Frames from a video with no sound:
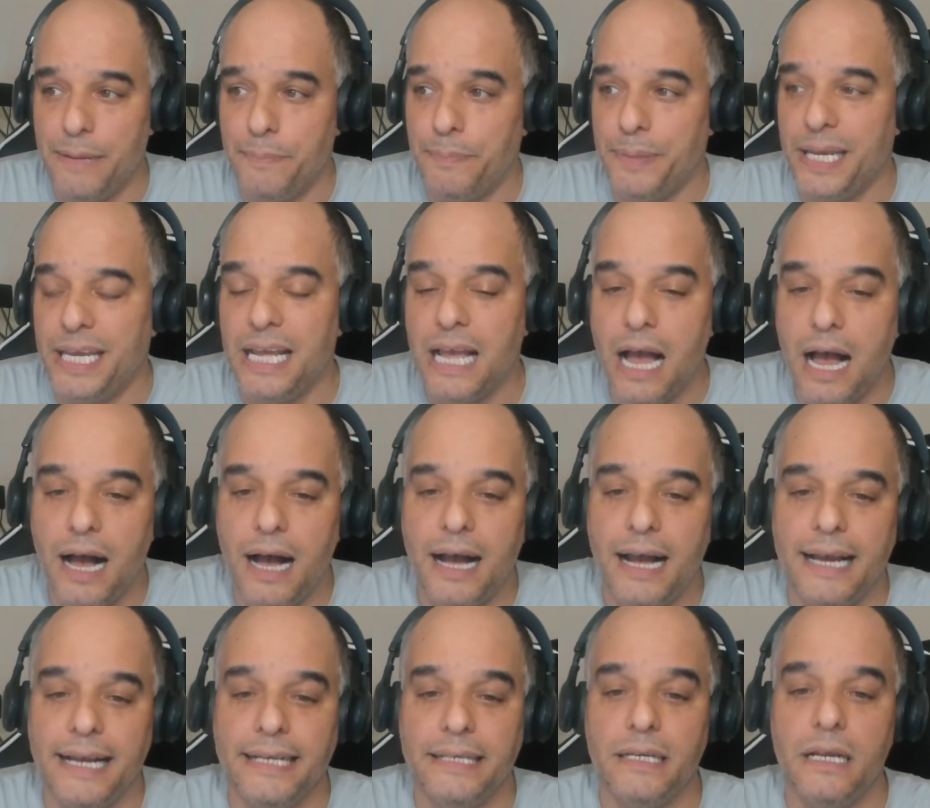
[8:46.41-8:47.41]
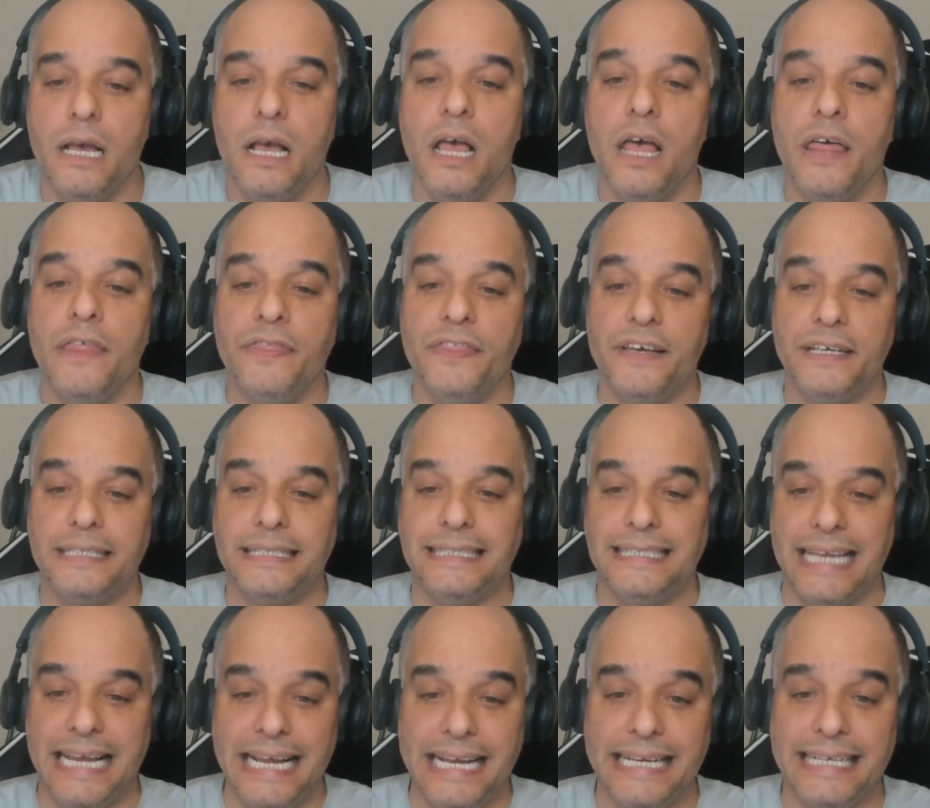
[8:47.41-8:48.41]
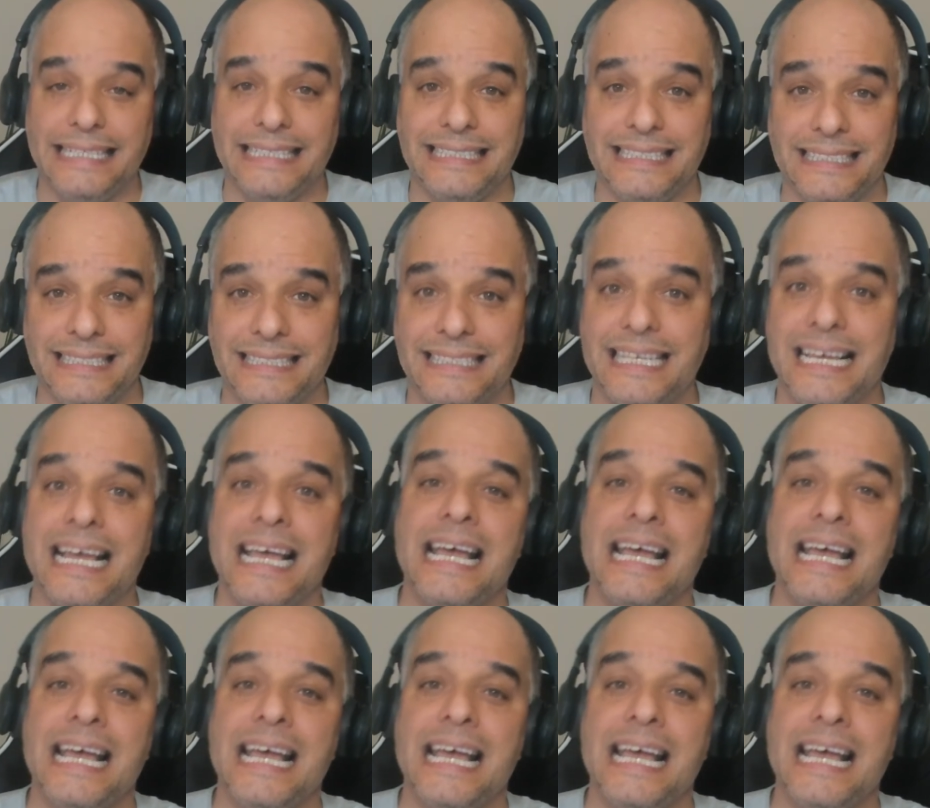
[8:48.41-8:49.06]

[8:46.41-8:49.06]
Behind the scenes.